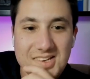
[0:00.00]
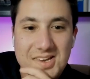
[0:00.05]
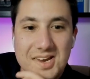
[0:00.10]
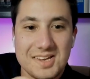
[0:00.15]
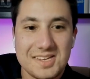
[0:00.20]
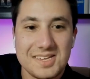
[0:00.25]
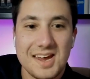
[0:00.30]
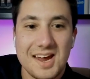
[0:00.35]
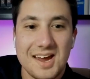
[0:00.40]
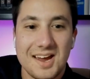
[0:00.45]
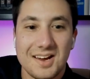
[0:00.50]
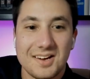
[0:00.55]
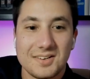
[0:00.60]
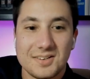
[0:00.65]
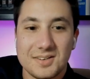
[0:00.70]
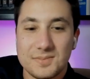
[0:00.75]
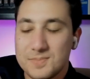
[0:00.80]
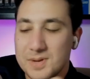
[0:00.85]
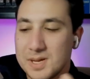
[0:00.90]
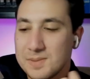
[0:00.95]
Yeah.
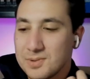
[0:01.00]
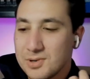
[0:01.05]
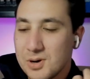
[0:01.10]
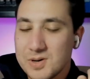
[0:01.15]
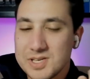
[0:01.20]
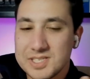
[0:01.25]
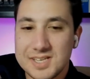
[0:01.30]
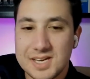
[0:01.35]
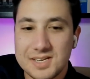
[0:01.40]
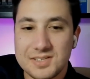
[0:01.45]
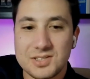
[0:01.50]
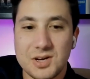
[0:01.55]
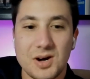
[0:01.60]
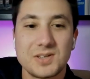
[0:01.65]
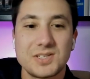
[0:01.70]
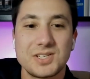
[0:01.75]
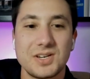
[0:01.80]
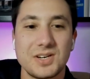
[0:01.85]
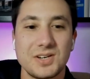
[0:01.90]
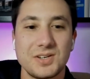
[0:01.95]
People always say,
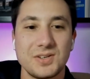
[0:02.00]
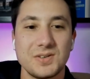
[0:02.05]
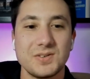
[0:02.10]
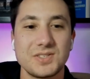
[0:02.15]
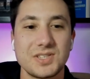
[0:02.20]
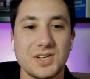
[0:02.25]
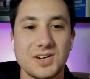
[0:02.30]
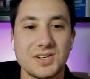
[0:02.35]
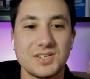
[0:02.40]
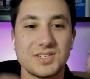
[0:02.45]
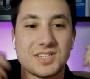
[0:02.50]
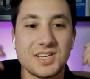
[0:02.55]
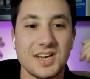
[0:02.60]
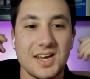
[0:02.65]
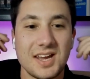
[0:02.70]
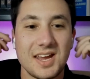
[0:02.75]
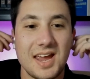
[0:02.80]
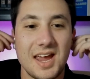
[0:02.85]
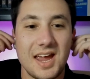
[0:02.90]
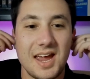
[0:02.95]
talk to your users,
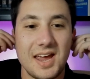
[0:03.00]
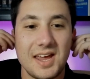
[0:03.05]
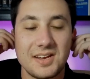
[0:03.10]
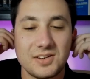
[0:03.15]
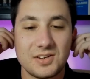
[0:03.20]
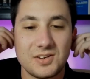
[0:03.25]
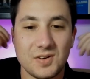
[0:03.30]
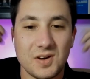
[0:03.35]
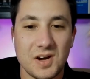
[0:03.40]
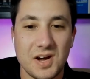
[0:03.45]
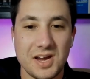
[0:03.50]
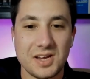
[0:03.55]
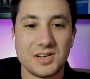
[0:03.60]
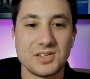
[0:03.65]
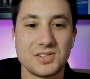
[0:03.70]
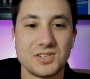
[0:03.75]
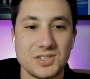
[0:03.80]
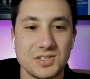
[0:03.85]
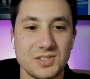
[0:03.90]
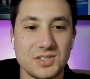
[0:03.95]
and
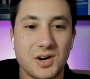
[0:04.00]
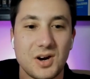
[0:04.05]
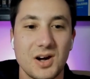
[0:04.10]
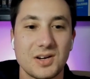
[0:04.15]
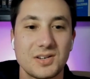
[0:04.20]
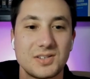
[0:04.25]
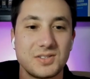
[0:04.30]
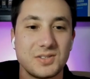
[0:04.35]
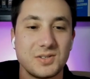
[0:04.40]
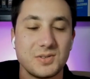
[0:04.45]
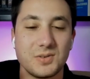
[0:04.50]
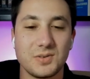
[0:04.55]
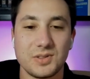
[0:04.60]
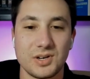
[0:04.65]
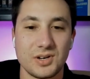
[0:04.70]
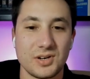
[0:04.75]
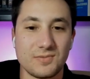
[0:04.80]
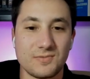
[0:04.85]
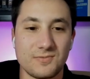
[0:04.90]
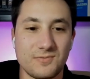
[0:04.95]
creators should talk to
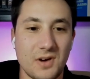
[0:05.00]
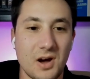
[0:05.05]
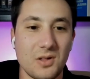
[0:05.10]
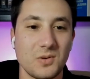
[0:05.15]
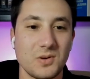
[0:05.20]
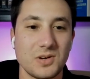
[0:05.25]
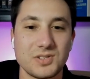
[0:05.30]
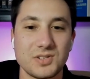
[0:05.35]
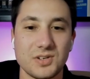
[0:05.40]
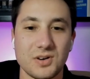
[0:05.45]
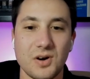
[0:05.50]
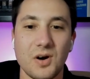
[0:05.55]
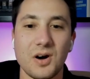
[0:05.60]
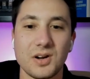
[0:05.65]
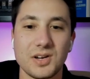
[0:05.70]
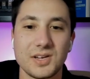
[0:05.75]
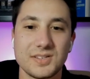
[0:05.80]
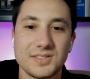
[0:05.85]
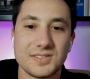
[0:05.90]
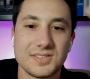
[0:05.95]
their followers or
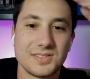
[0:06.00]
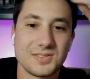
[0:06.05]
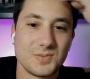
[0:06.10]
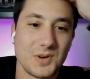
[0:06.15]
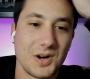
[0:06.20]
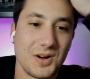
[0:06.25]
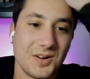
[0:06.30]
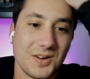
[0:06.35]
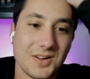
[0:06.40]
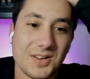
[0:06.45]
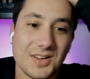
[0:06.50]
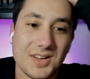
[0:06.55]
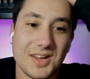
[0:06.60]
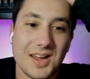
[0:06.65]
audience as well.